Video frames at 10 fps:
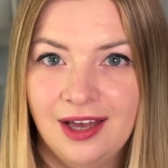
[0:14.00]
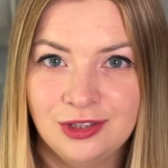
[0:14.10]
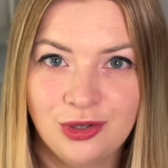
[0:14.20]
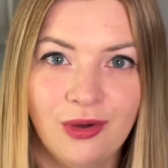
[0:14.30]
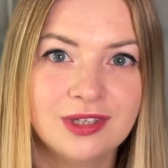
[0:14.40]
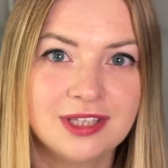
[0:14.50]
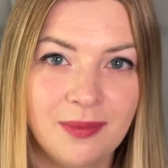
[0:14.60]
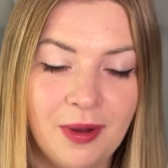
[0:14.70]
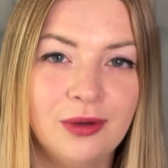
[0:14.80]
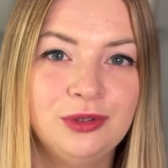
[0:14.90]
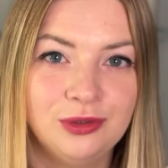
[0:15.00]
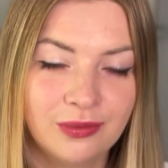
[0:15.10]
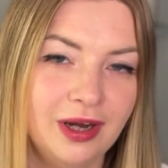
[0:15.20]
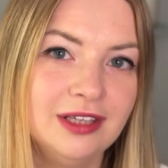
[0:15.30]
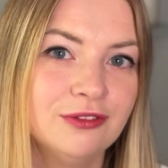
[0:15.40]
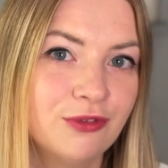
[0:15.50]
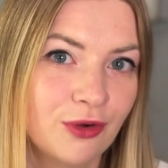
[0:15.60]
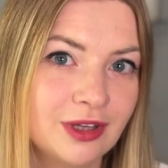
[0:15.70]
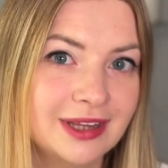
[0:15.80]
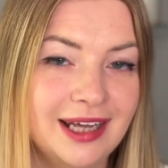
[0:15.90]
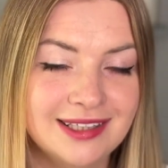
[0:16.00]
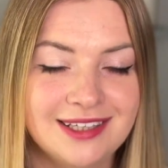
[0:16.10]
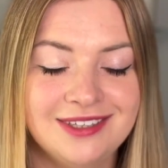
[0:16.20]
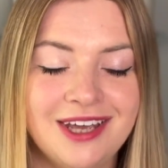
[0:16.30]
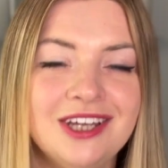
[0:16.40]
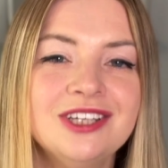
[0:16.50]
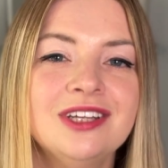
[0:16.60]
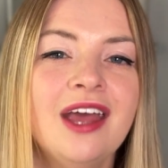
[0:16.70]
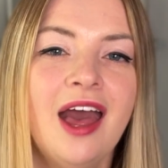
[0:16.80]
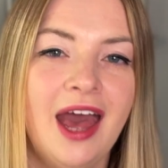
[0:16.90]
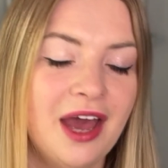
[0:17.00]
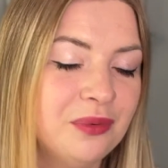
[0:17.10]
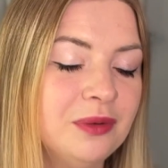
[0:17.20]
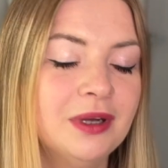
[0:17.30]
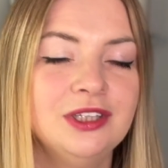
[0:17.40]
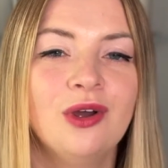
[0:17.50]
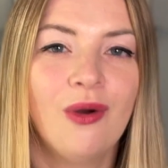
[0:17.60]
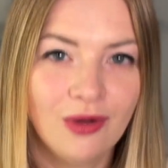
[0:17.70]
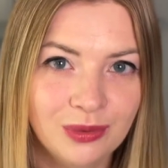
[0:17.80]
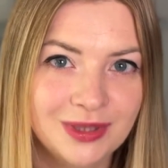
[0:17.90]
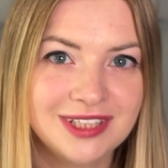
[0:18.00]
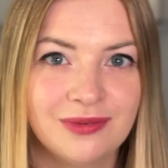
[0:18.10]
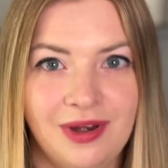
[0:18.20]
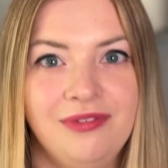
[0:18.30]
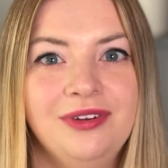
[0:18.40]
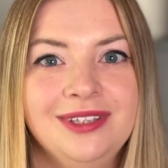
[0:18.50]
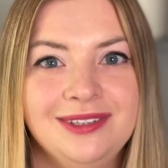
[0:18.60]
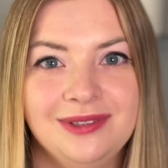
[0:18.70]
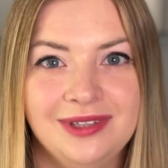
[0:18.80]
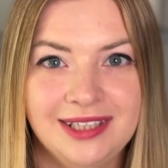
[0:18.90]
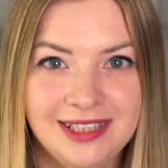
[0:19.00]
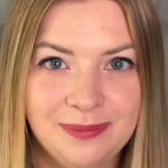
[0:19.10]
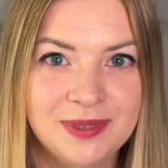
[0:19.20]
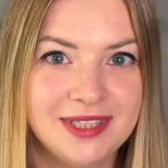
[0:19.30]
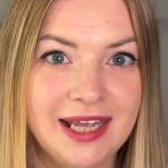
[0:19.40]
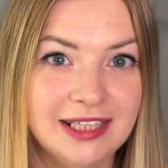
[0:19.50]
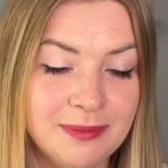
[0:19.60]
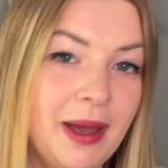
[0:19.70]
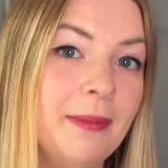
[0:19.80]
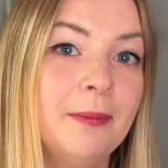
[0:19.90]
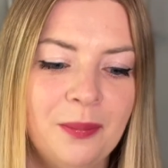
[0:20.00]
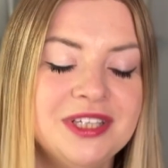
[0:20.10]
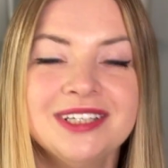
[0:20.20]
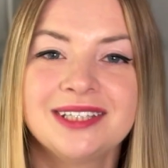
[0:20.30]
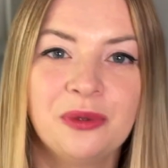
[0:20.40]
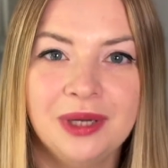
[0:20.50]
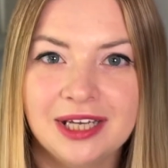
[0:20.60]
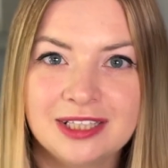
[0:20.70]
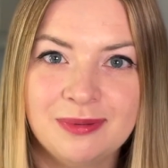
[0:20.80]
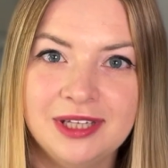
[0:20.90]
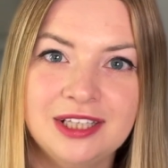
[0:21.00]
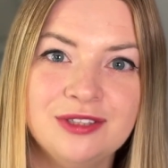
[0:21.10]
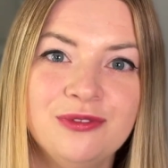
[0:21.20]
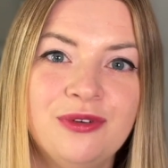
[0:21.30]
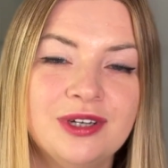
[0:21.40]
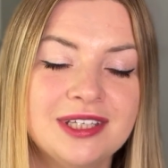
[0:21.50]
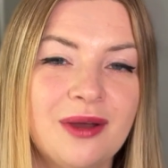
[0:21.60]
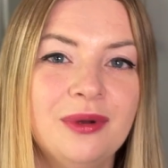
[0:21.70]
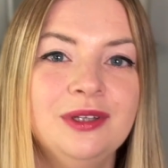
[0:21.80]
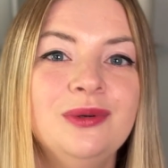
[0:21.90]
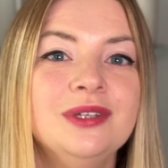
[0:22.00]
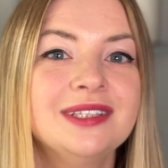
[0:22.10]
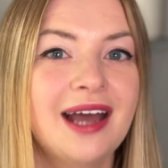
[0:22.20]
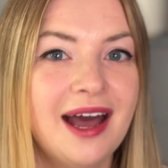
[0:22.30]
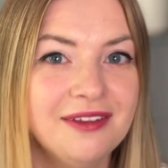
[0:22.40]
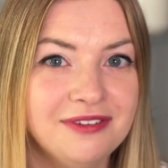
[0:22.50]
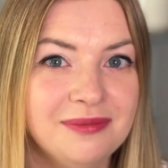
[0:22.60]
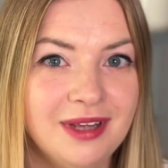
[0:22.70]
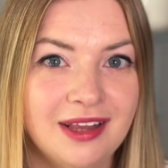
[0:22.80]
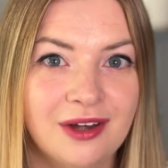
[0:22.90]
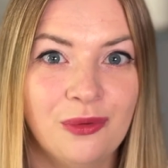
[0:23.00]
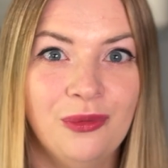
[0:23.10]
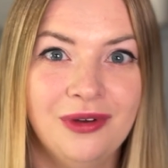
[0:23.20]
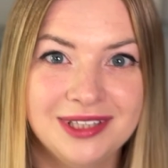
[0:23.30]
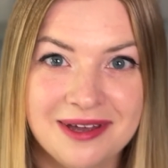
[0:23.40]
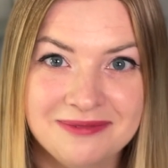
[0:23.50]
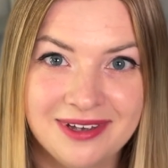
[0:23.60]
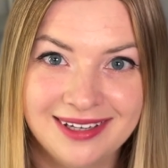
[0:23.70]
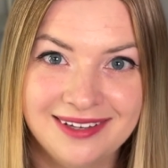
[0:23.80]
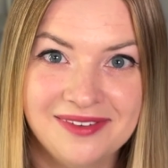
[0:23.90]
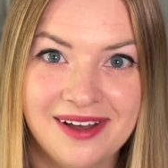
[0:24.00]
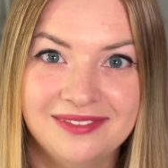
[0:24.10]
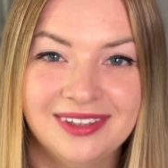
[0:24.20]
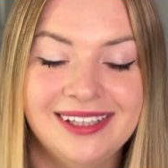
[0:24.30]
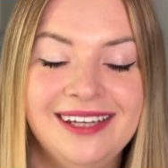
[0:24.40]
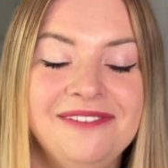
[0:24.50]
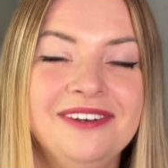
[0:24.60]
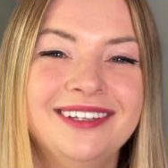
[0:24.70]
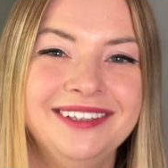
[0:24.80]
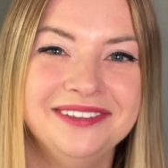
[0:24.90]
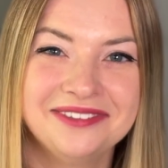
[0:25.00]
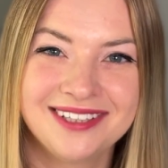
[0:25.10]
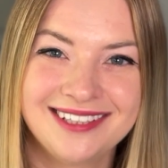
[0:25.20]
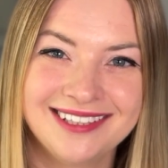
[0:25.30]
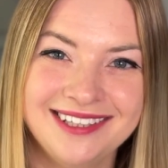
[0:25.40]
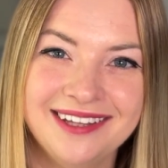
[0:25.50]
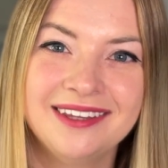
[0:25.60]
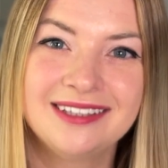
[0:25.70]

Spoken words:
talks about Ukrainian frontline situation, everybody always referring to the DeepStateMap. But just quick explanation for someone who is unfamiliar what I'm talking about, but he feel interested in the